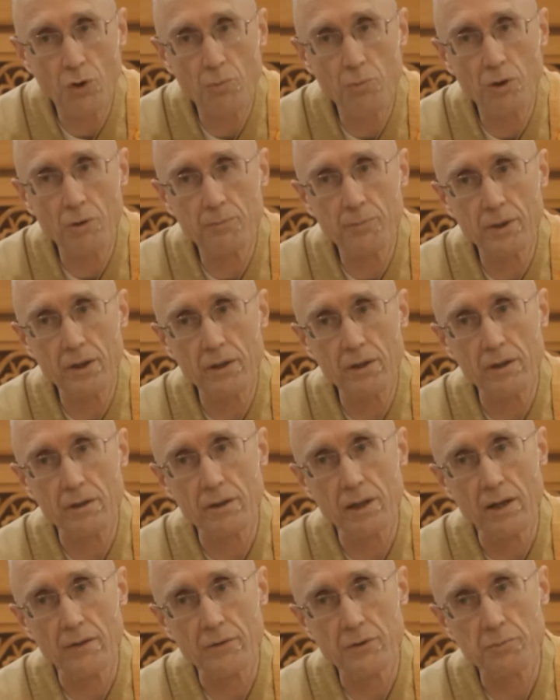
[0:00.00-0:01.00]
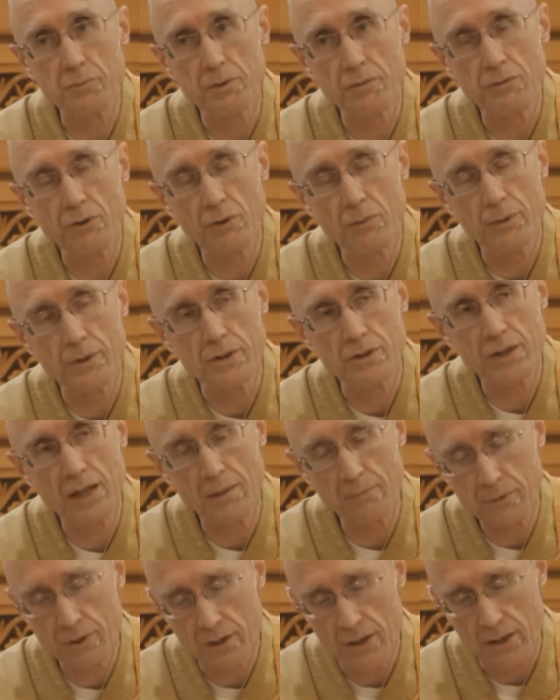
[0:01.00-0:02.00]
more paragraphs before we
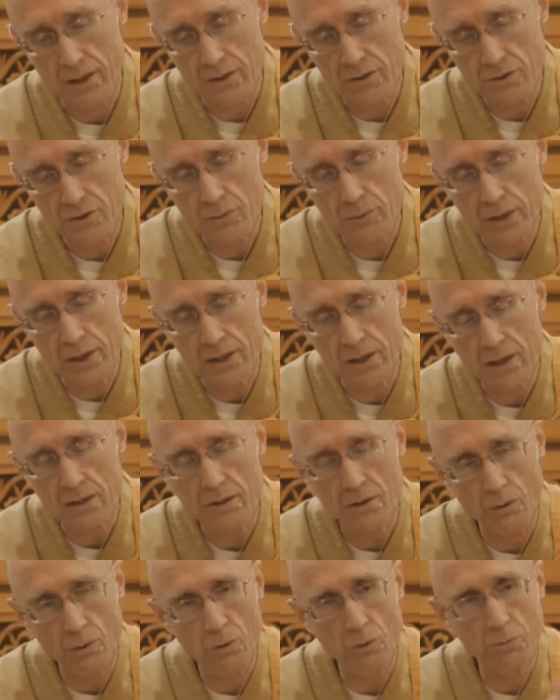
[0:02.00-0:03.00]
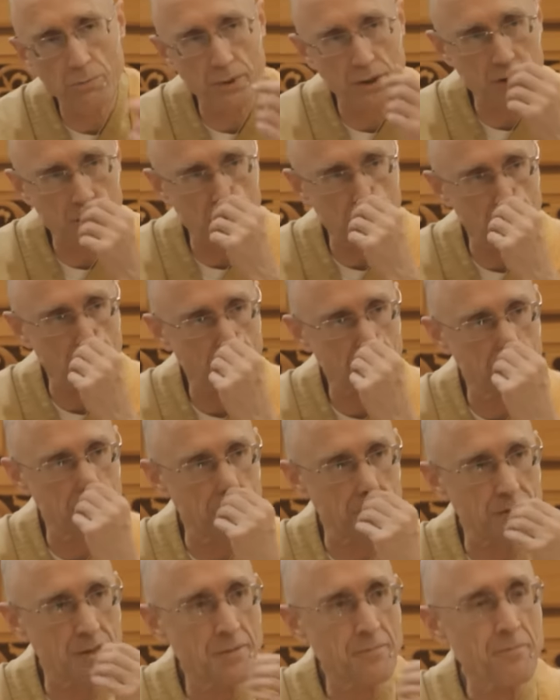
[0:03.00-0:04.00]
stop tonight so we can get the whole picture,
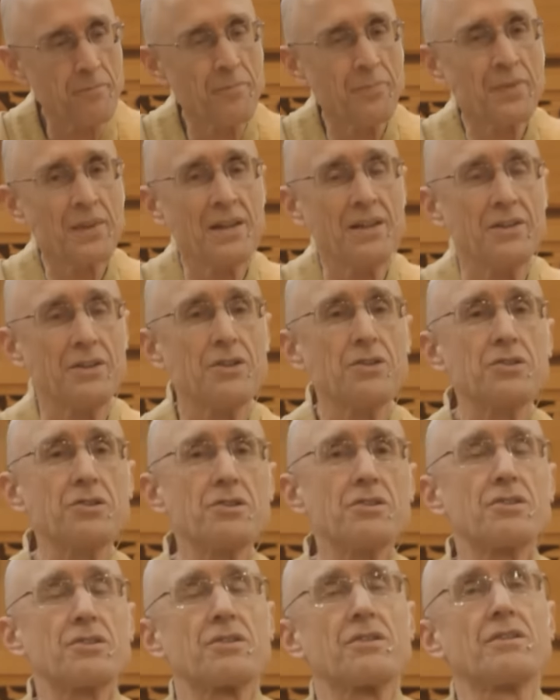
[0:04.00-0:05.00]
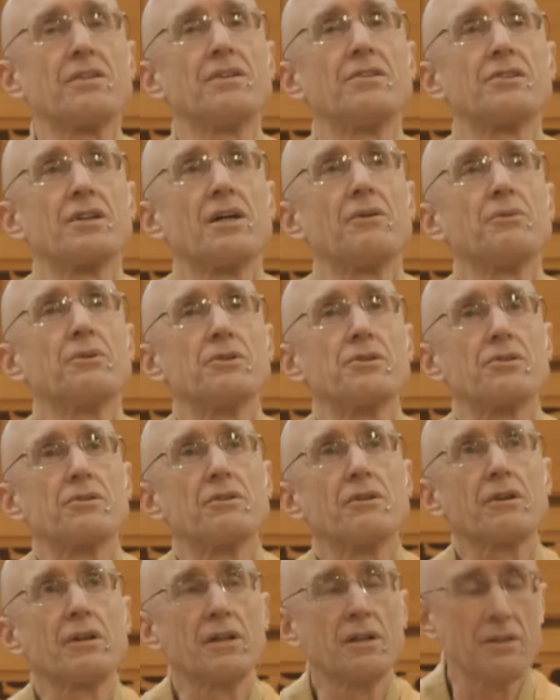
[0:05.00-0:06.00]
because this is, as I was
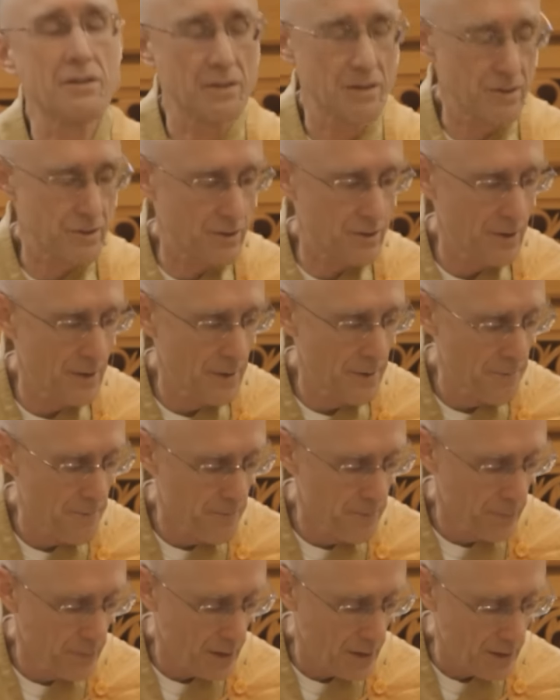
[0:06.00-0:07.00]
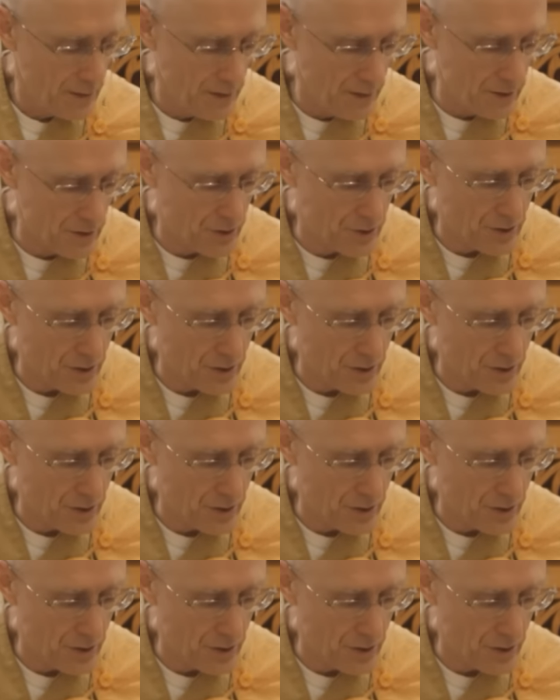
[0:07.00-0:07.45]
looking at this, it's